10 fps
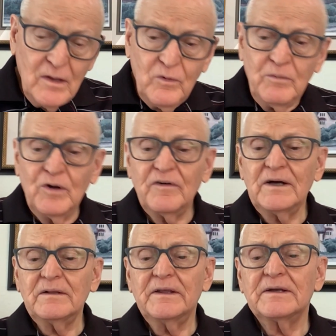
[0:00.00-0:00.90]
we move
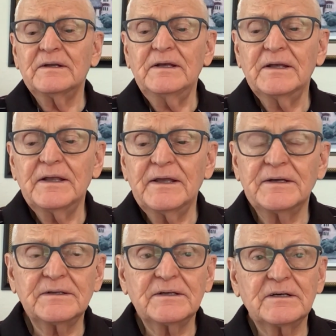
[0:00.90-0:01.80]
on then,
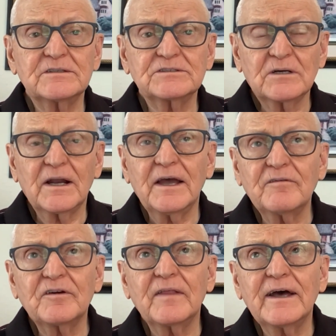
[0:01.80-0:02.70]
and shortly
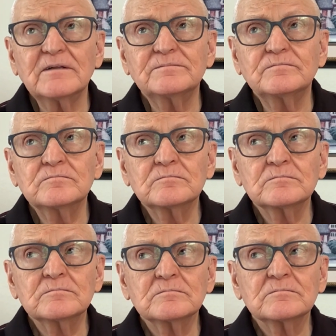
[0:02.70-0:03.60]
after that,
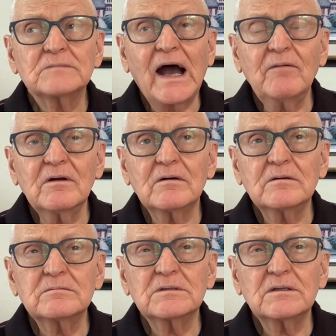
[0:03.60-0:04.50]

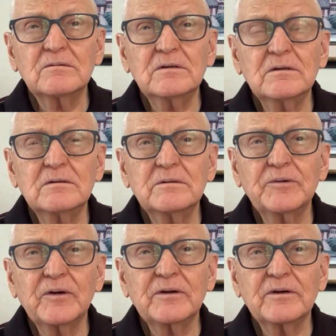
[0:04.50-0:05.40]
we
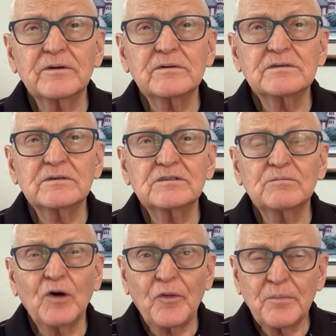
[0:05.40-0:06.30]
were introduced to
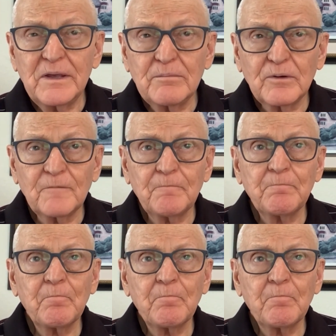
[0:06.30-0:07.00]
some other people,